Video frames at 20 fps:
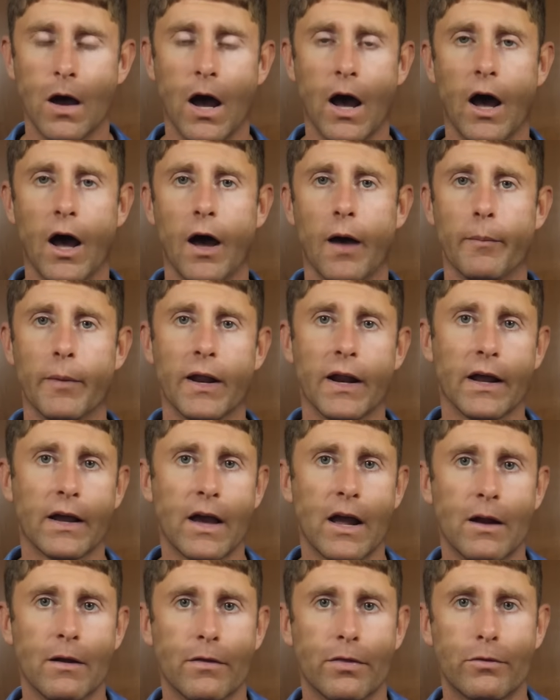um, and, and
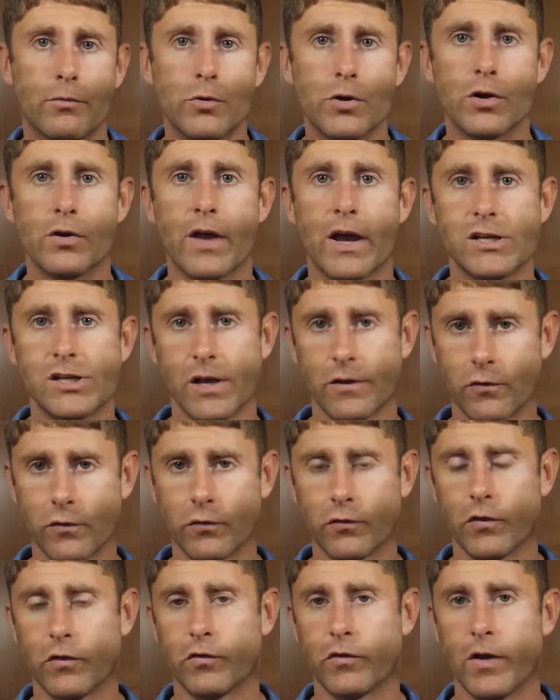kind of through your
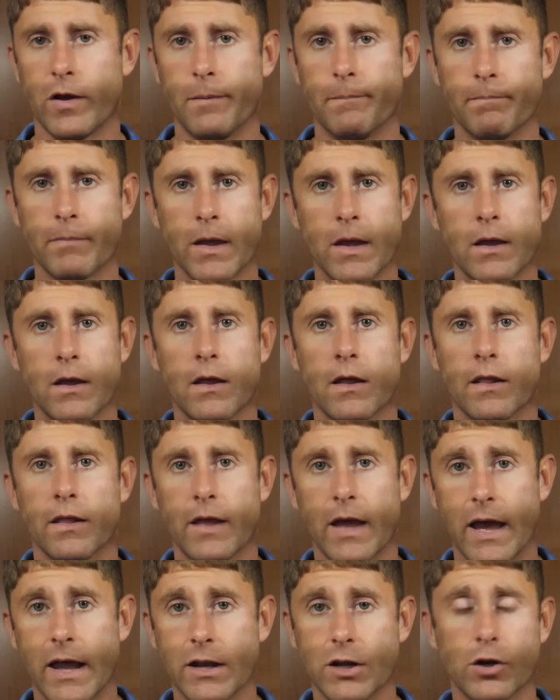digestive system
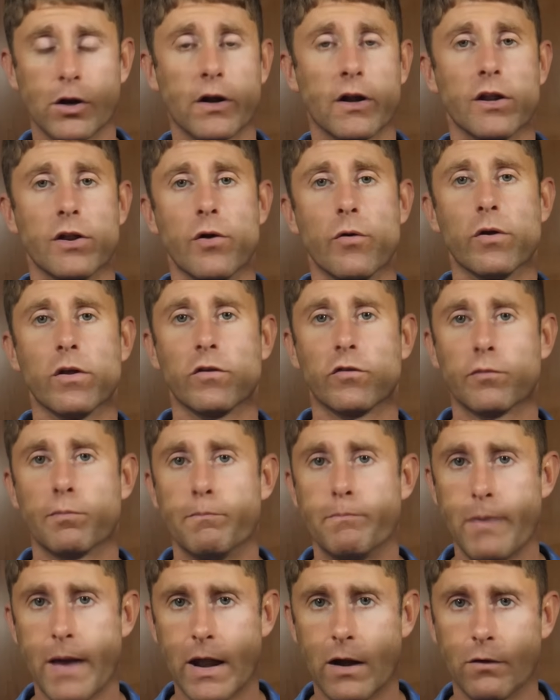then you're gonna notice
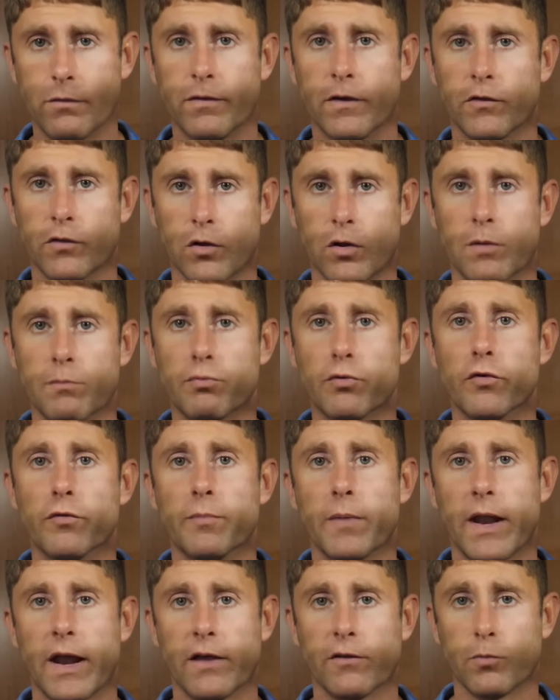better physical
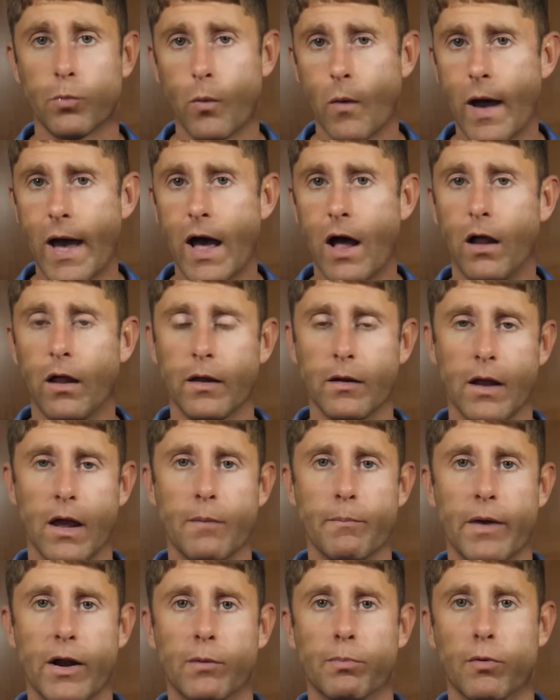improvement as well and,
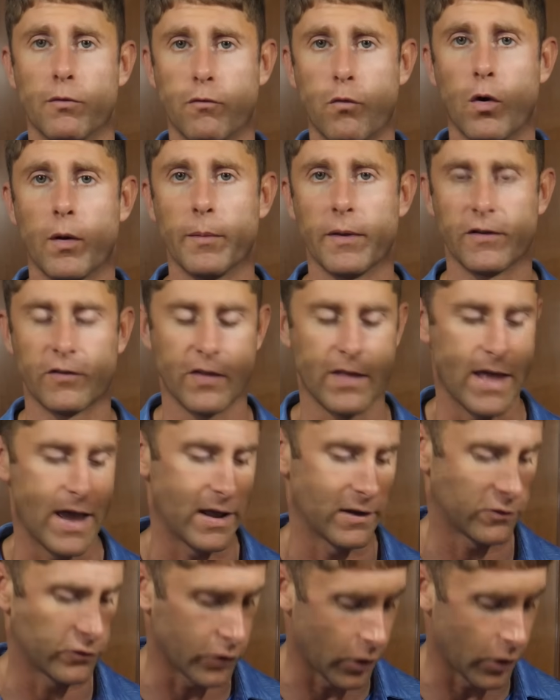and, better performance in that.